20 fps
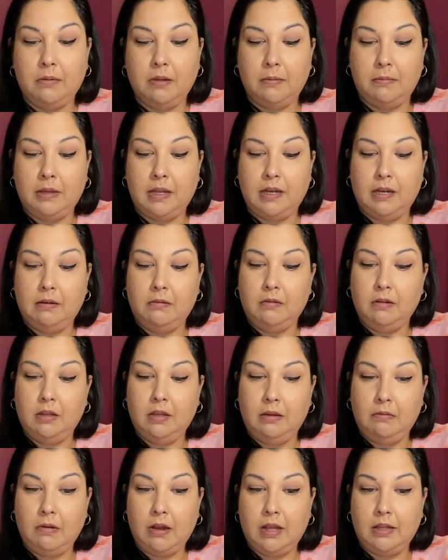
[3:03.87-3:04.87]
I'm getting
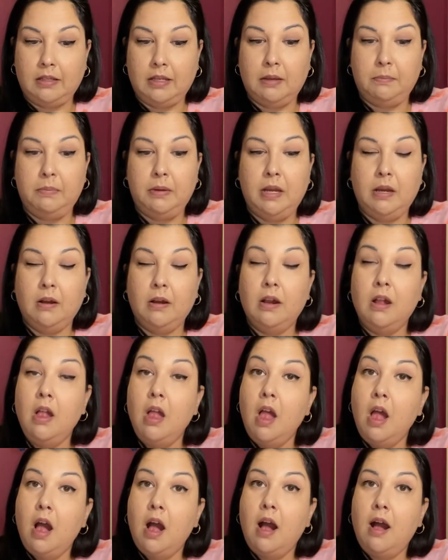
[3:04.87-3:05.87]
really riled up here.
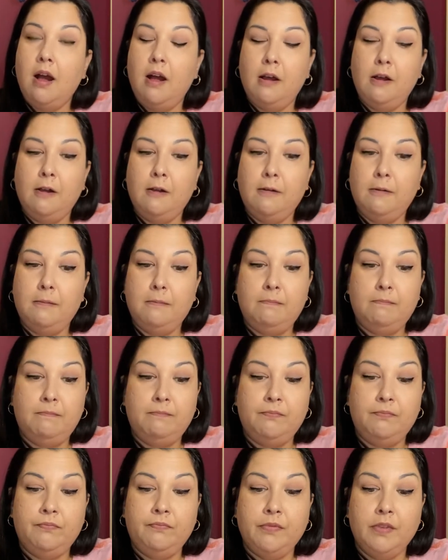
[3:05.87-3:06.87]

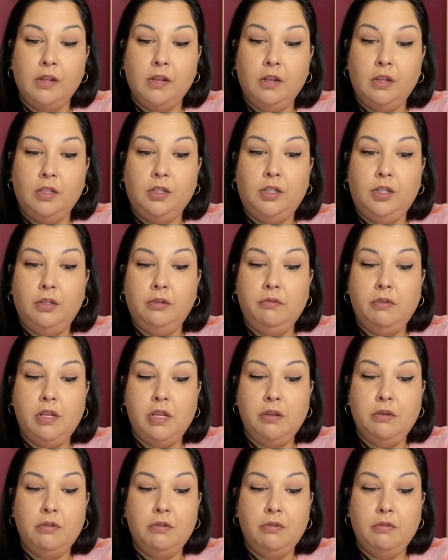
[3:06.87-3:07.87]
Um, do
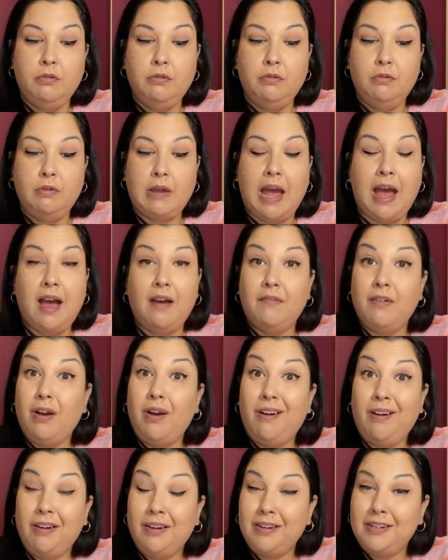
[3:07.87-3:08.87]
you have a
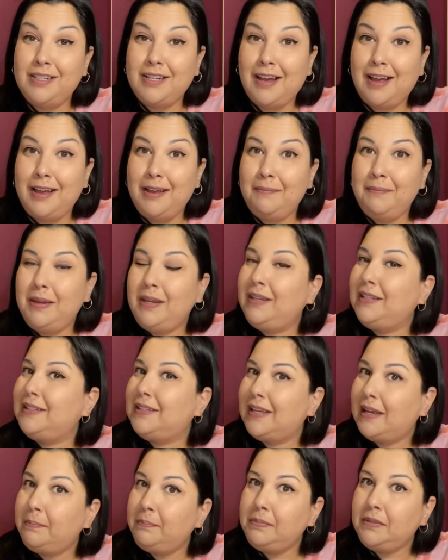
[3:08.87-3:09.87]
hard time
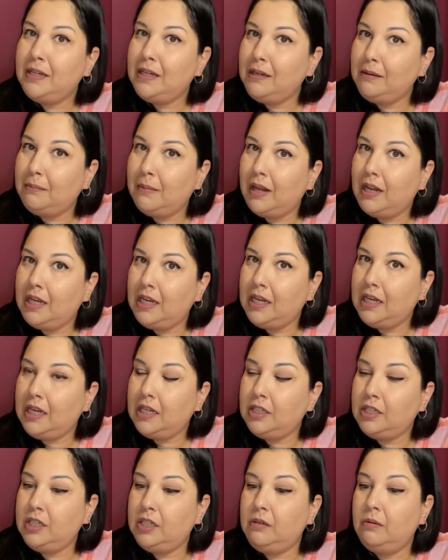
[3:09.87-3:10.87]
accepting money?
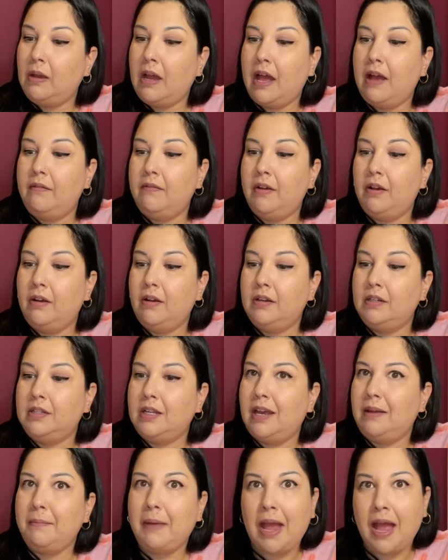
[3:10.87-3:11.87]
Do you have a hard
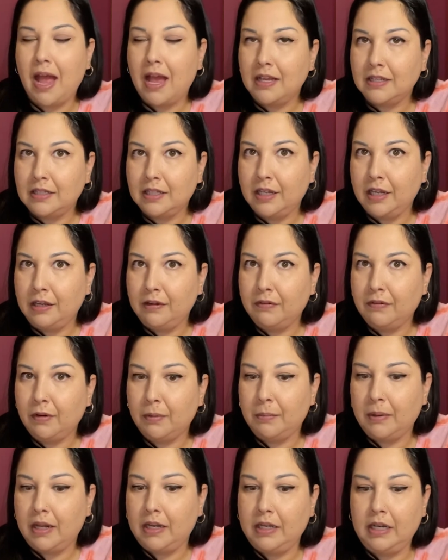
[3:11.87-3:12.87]
time asking for
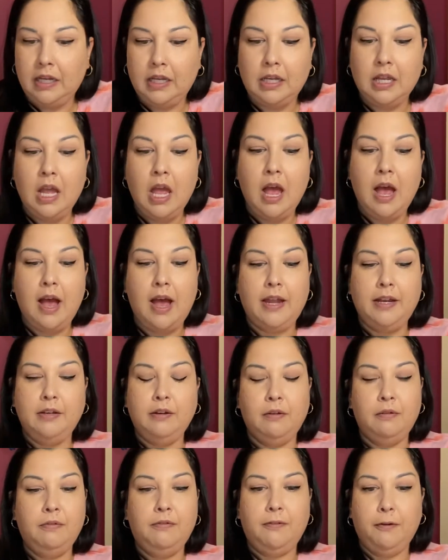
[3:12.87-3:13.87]
money? I
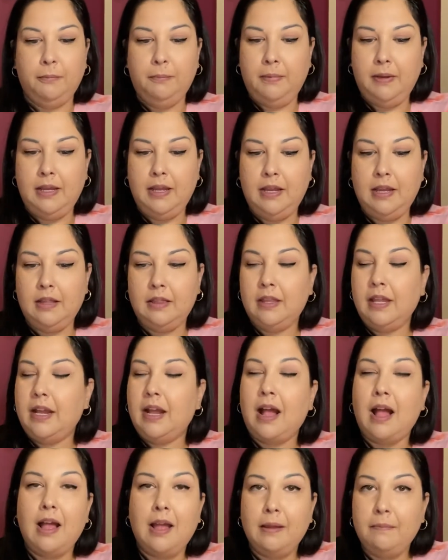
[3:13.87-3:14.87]
know for me, like
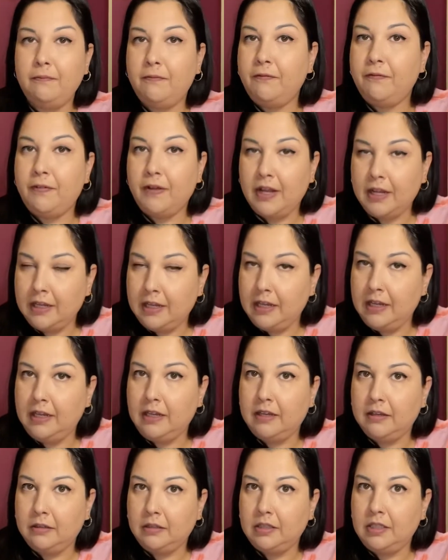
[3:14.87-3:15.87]
I'm fucking
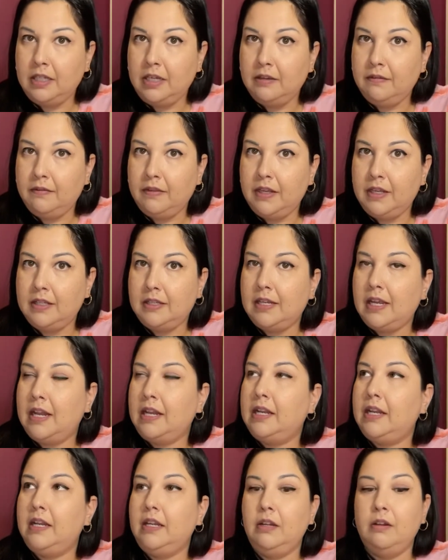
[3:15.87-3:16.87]
guilty of this
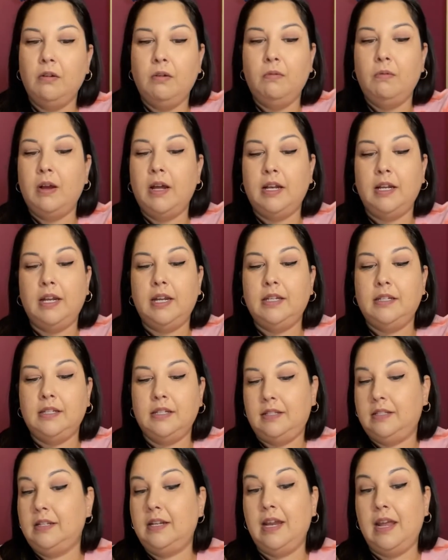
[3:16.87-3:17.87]
and you know what? It
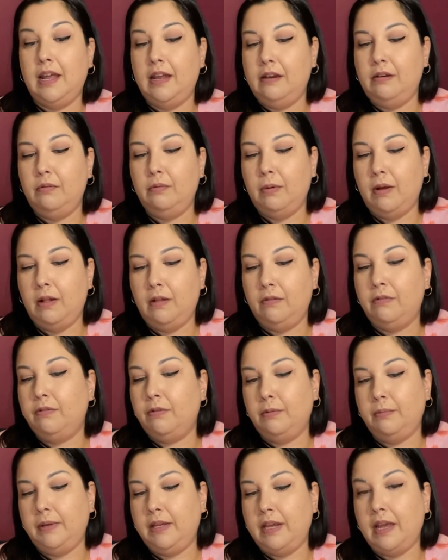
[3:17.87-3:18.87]
doesn't end well
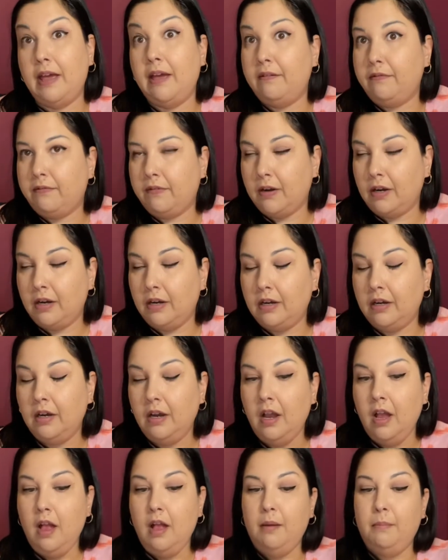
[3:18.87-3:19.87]
for me ever.
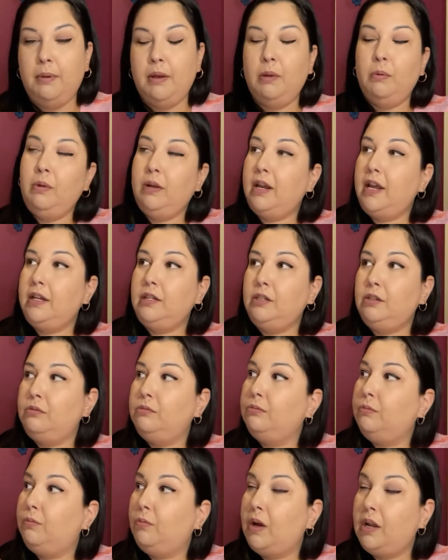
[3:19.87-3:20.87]
But when I
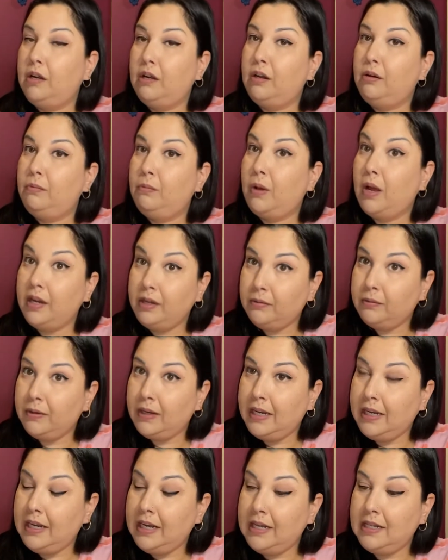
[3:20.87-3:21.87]
do one-on-one
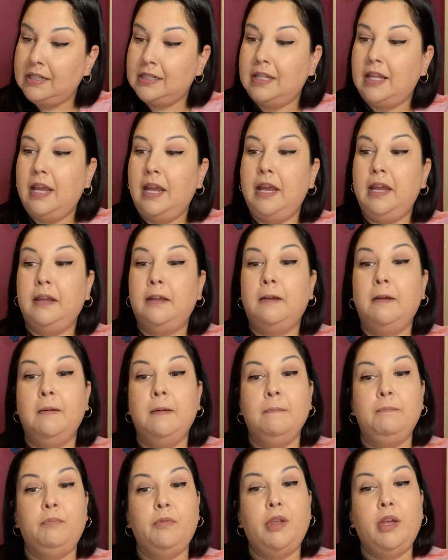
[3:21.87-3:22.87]
readings, like
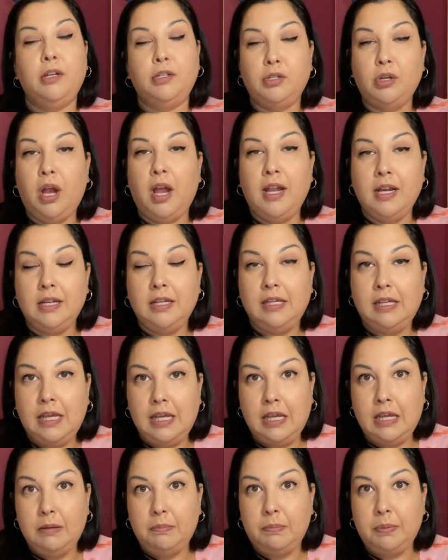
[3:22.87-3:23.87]
I try to
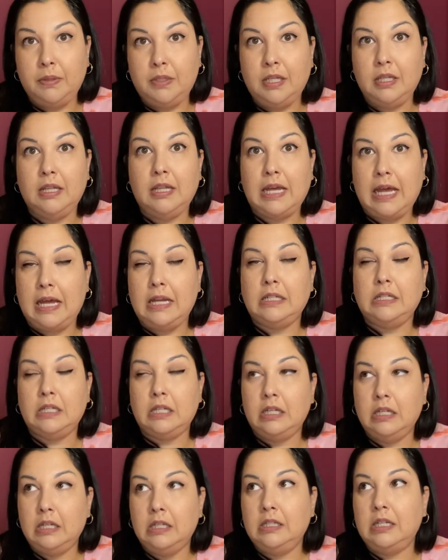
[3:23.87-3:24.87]
keep to that
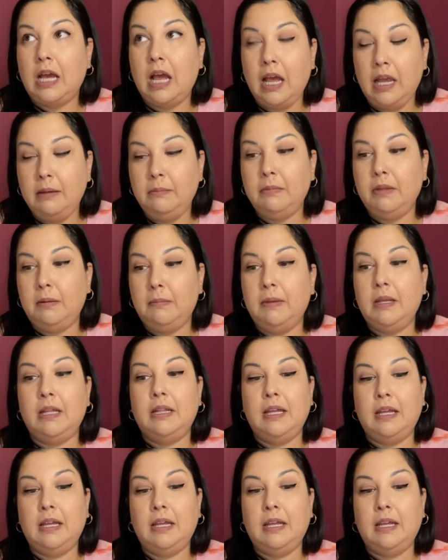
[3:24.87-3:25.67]
time limit.